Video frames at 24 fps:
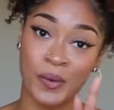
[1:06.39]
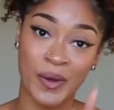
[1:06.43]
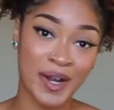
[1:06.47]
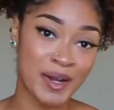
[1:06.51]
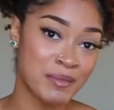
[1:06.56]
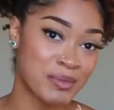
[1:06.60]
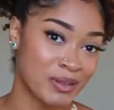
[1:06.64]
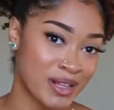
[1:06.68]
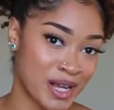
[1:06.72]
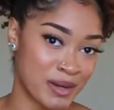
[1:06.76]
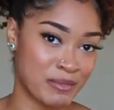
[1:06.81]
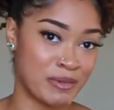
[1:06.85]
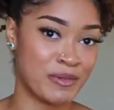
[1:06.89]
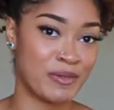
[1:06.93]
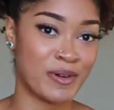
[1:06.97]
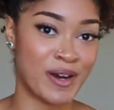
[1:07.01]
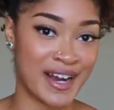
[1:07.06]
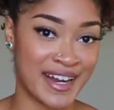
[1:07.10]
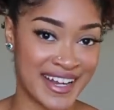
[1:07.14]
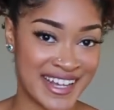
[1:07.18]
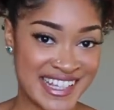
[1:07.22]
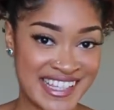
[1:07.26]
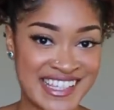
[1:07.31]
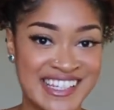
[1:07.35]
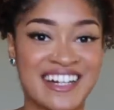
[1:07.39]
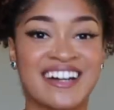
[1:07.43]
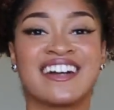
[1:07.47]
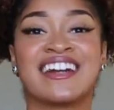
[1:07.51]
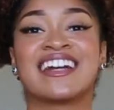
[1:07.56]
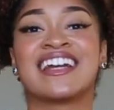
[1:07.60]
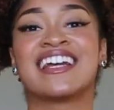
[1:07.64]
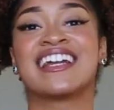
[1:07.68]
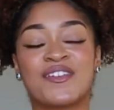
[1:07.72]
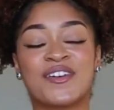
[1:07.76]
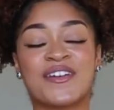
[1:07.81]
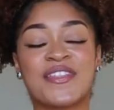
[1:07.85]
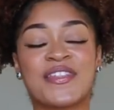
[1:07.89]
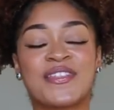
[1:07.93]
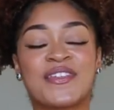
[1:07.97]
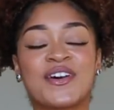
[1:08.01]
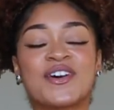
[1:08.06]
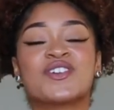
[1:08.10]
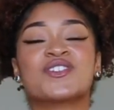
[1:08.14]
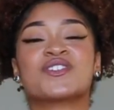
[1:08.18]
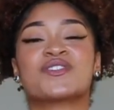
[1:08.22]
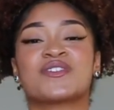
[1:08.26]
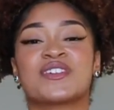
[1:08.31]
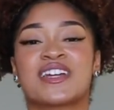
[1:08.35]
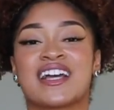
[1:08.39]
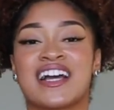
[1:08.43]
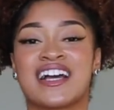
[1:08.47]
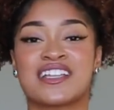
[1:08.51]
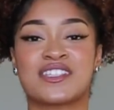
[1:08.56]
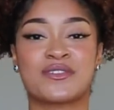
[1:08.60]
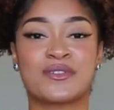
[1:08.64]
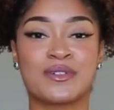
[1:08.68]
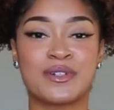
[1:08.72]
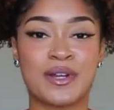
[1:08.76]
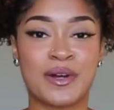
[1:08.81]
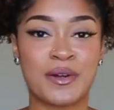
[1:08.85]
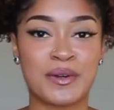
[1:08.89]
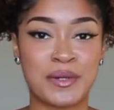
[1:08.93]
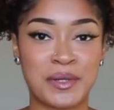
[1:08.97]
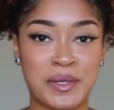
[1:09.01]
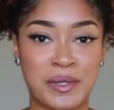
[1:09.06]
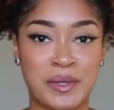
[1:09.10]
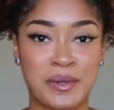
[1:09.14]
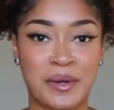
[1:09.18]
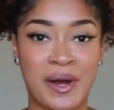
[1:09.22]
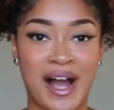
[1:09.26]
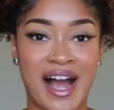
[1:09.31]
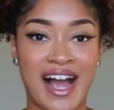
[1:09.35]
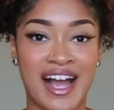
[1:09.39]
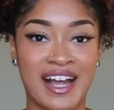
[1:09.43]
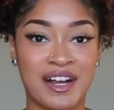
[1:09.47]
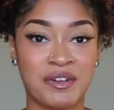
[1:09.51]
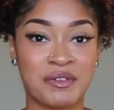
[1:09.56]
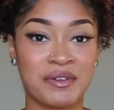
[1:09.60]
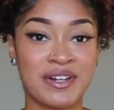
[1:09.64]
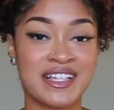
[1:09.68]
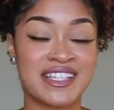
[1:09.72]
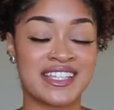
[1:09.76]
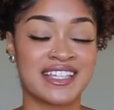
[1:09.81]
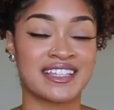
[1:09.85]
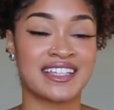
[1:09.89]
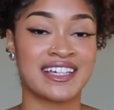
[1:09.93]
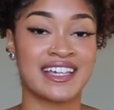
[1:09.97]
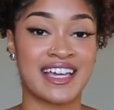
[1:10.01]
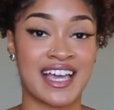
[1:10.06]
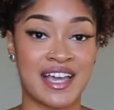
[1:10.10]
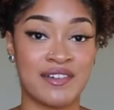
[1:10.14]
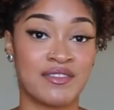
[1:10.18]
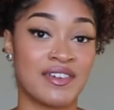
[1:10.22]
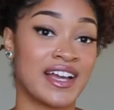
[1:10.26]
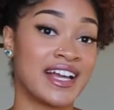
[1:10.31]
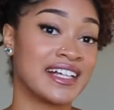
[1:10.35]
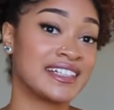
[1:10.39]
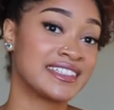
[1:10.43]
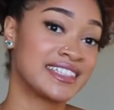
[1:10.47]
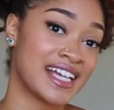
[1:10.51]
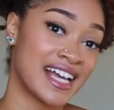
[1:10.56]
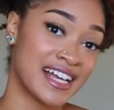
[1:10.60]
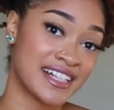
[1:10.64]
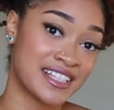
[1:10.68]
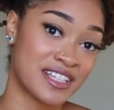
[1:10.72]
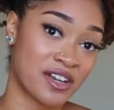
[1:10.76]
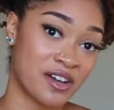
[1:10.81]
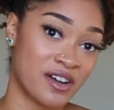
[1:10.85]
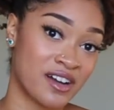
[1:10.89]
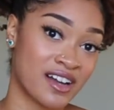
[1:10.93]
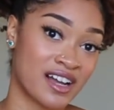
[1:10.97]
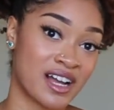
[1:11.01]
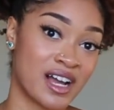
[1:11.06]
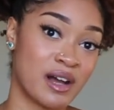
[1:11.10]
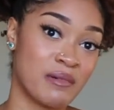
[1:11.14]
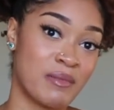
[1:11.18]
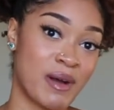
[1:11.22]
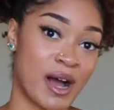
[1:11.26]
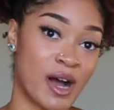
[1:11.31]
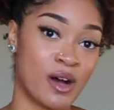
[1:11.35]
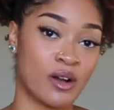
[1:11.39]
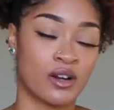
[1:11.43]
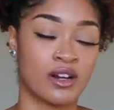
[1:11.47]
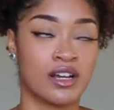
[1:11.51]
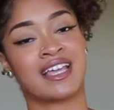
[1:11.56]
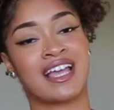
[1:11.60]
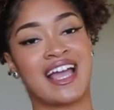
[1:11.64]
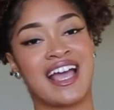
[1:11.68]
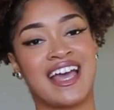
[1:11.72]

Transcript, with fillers: Quick plug before I get started, for those of you guys who don't know, I recently gave a TED Talk about,